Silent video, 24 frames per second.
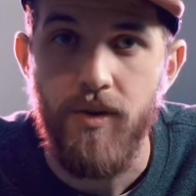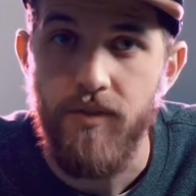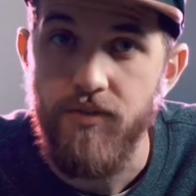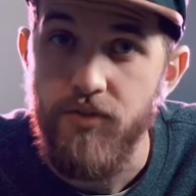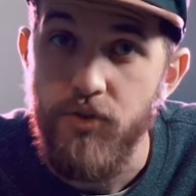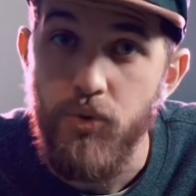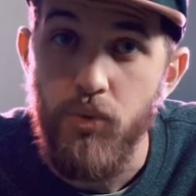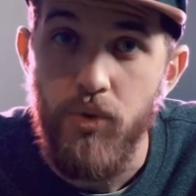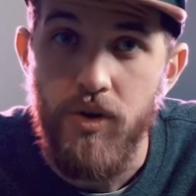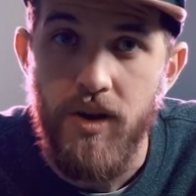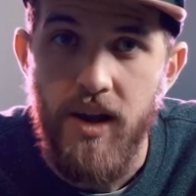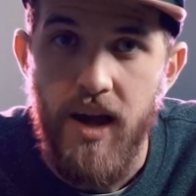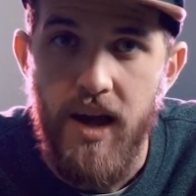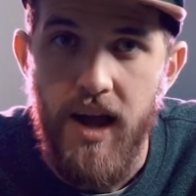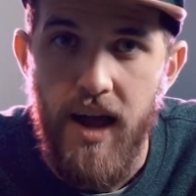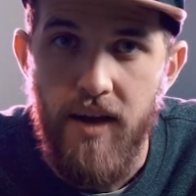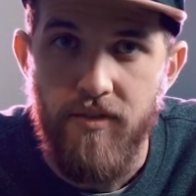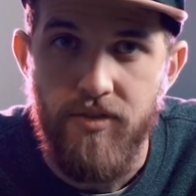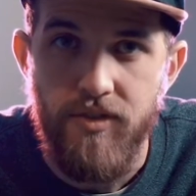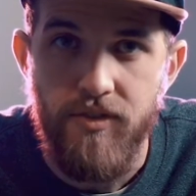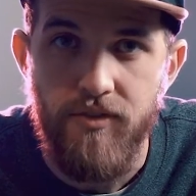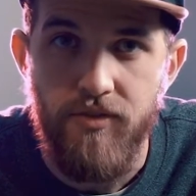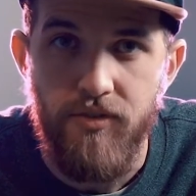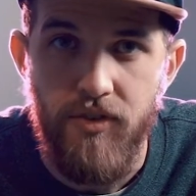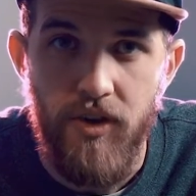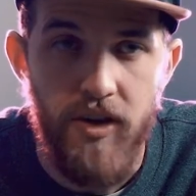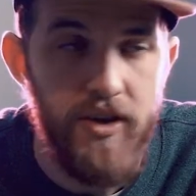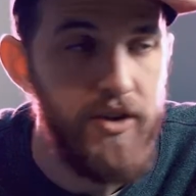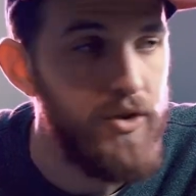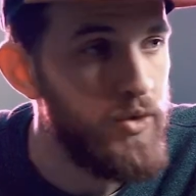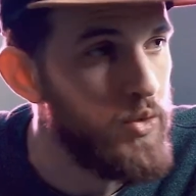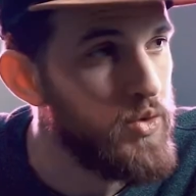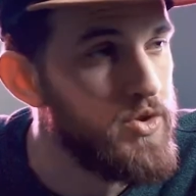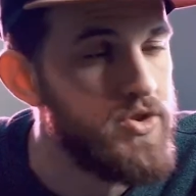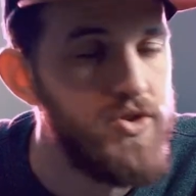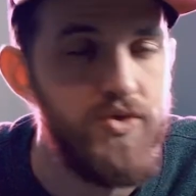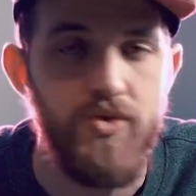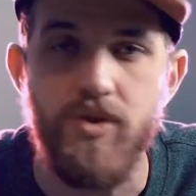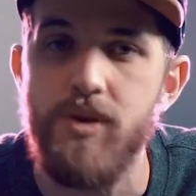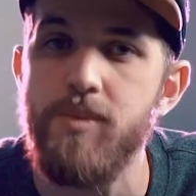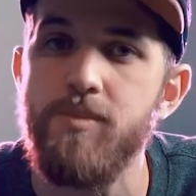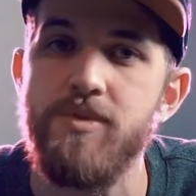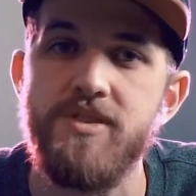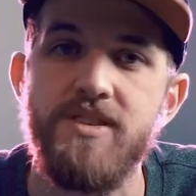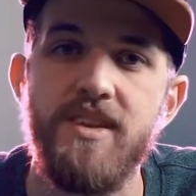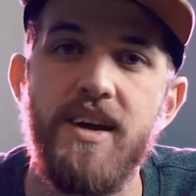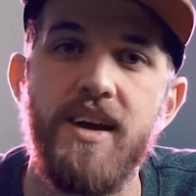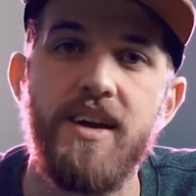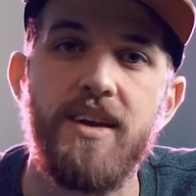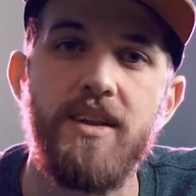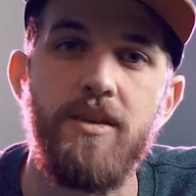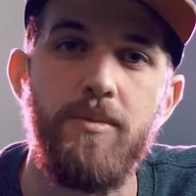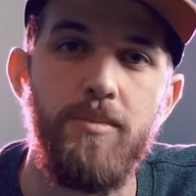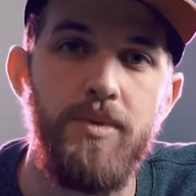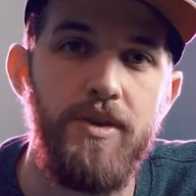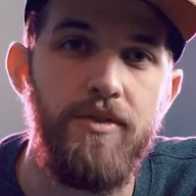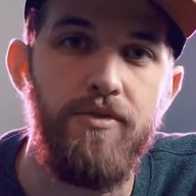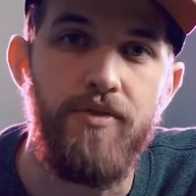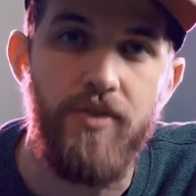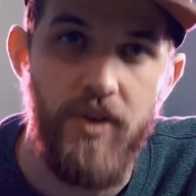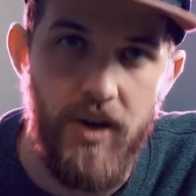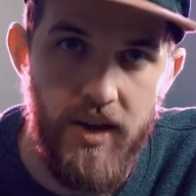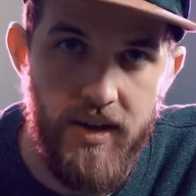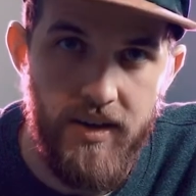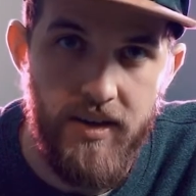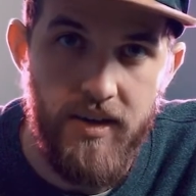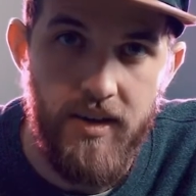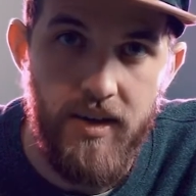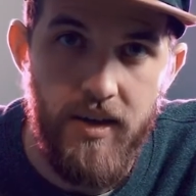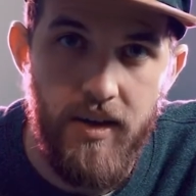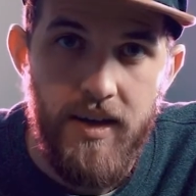If you are not having fun, your stream is not going to be fun.